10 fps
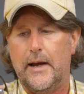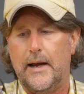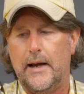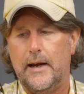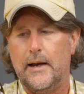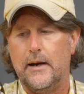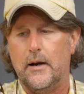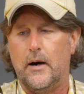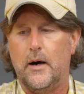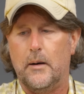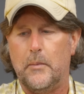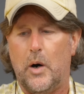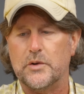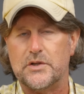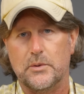and
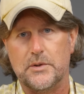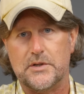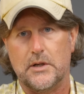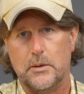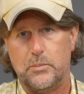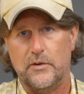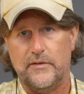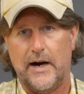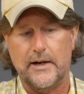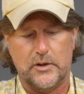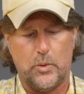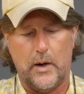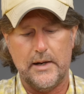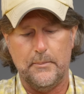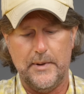also is going to provide
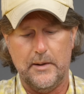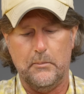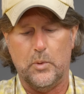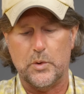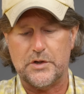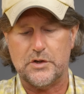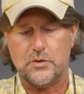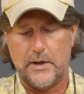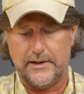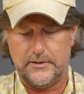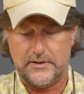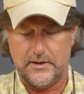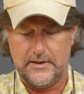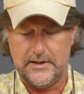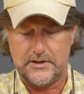quite a bit more strength to
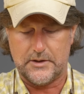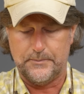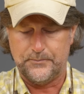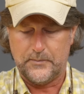this.